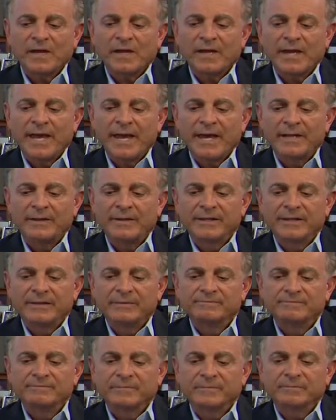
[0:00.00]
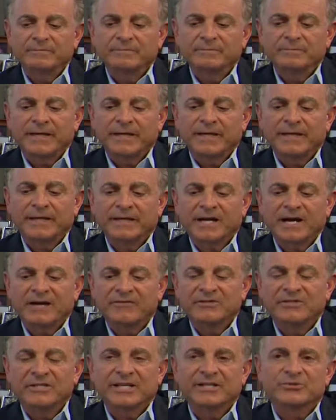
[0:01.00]
And I had a
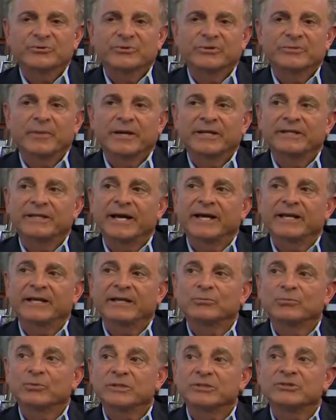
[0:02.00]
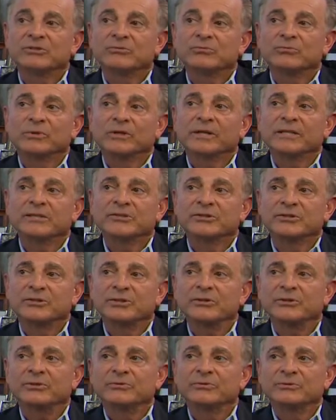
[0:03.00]
conversation with my dad on what I should
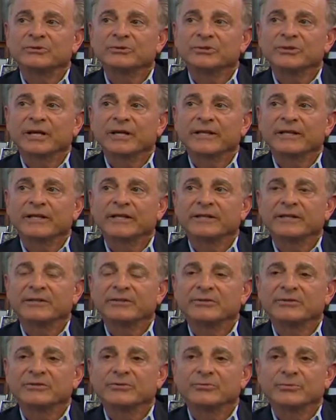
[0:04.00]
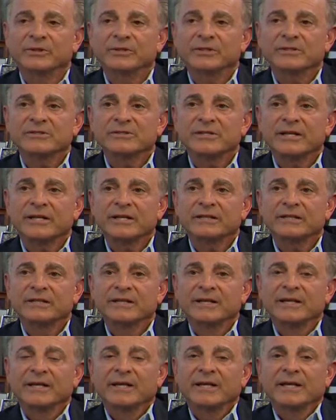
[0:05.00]
do. Should I get into real estate?
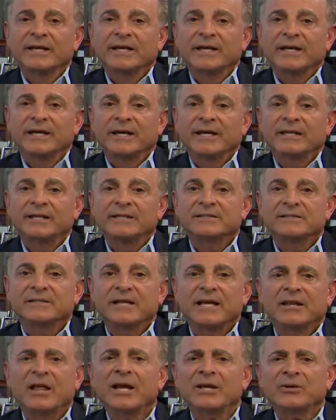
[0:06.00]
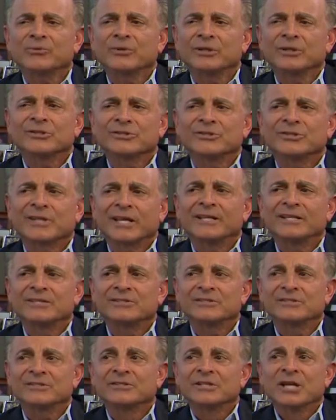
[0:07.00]
And he says, I like real estate. He
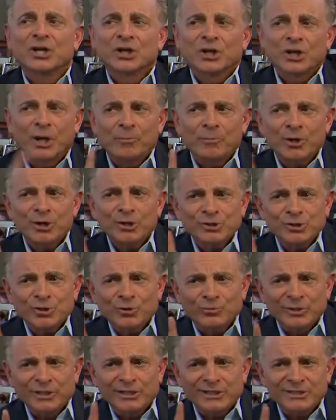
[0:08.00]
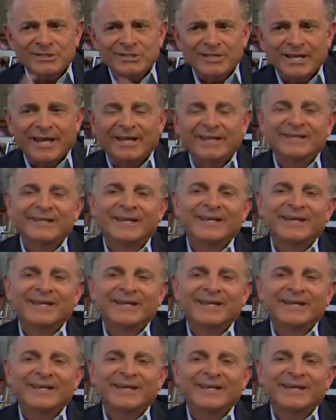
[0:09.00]
says, commercial real estate.